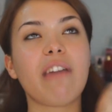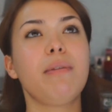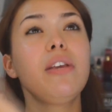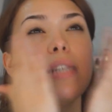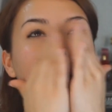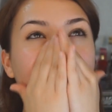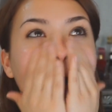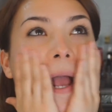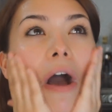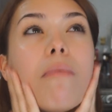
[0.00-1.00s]
I've been using it
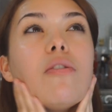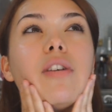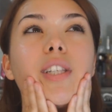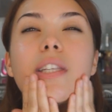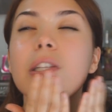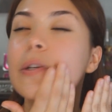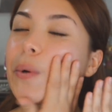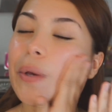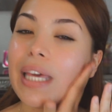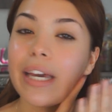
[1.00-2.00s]
for like almost
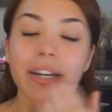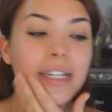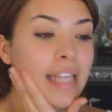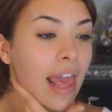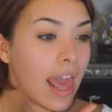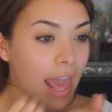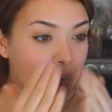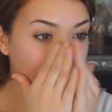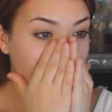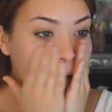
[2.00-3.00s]
2 years
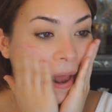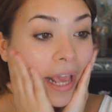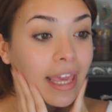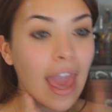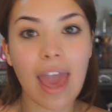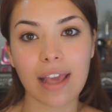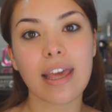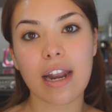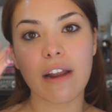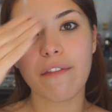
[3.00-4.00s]
and I
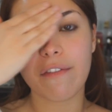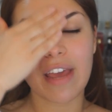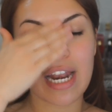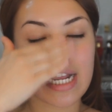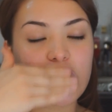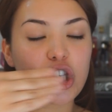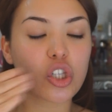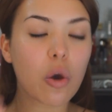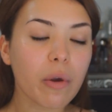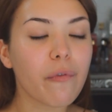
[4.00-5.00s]
can't get enough of it. And it's
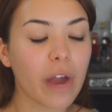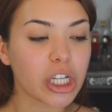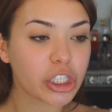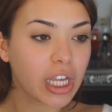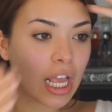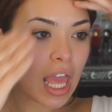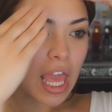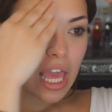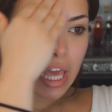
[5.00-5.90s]
so refreshing.